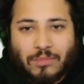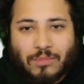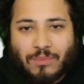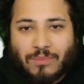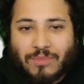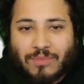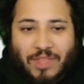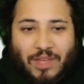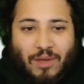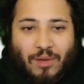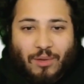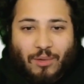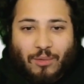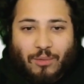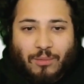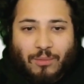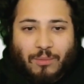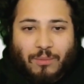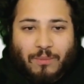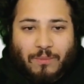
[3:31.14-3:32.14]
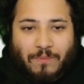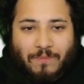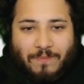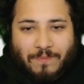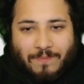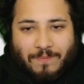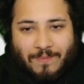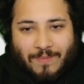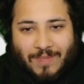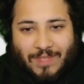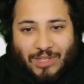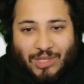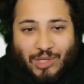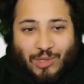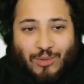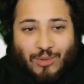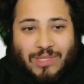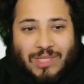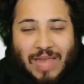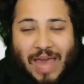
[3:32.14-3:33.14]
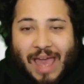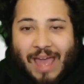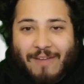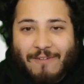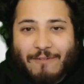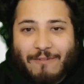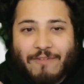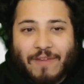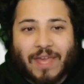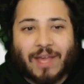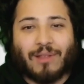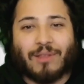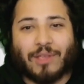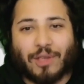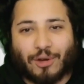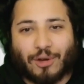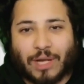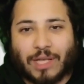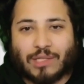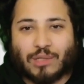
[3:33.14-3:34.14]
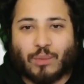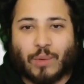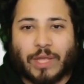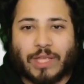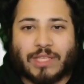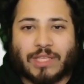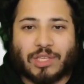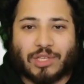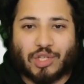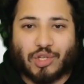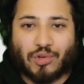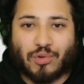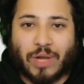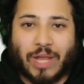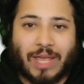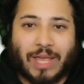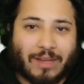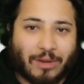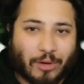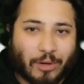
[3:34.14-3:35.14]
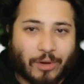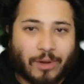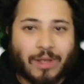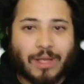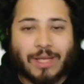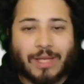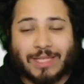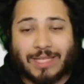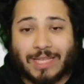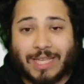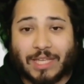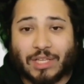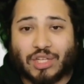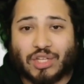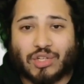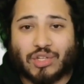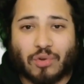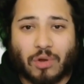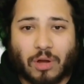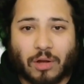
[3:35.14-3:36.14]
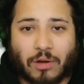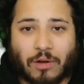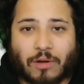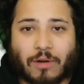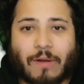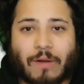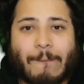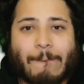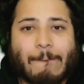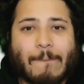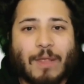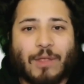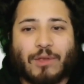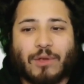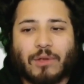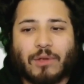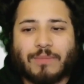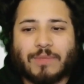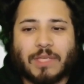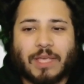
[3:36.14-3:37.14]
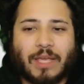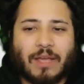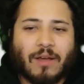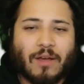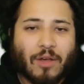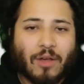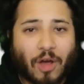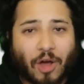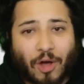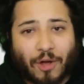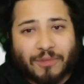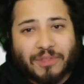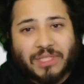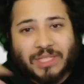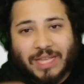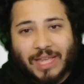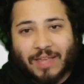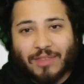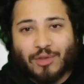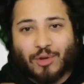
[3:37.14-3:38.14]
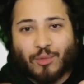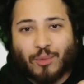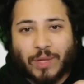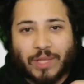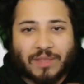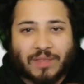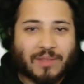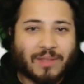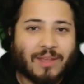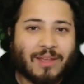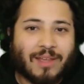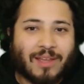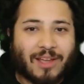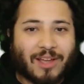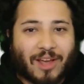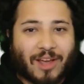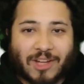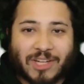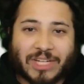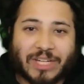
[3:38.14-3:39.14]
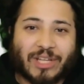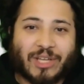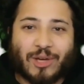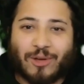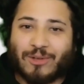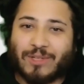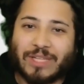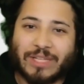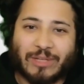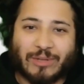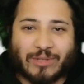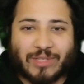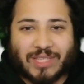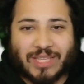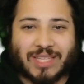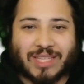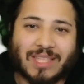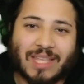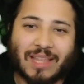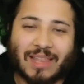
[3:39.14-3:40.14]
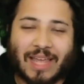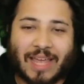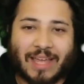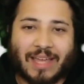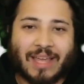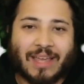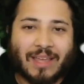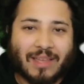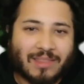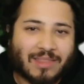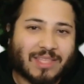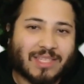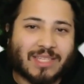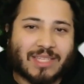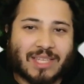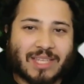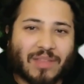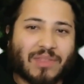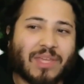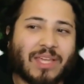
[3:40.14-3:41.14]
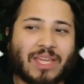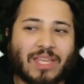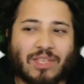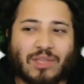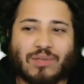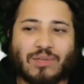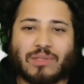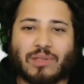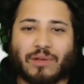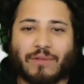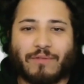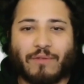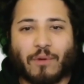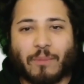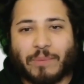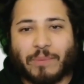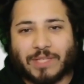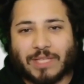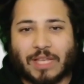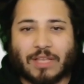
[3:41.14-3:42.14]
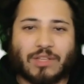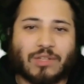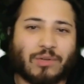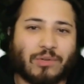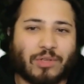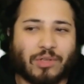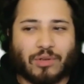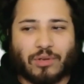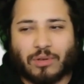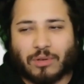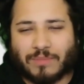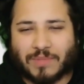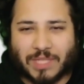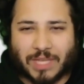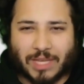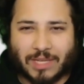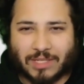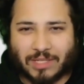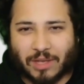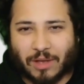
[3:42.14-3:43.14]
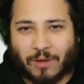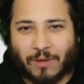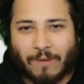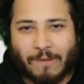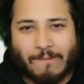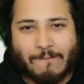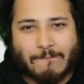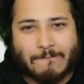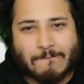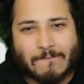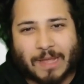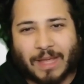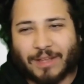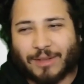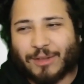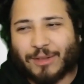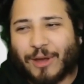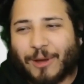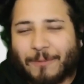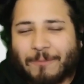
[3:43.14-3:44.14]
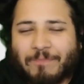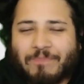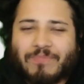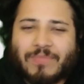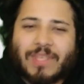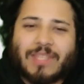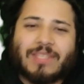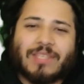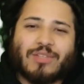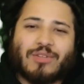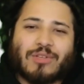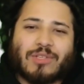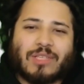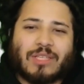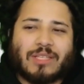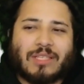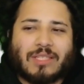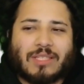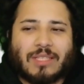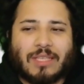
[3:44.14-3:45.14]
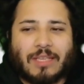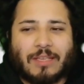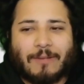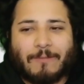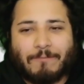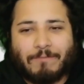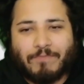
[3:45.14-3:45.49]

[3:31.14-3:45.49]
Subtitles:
they'll use that failure as a way to train or to get stronger. You know what I'm saying? All together with Kashin Koji, who sees that, like, this is how they can use their full potential. You know what I'm saying? So, I don't know. It's interesting to see.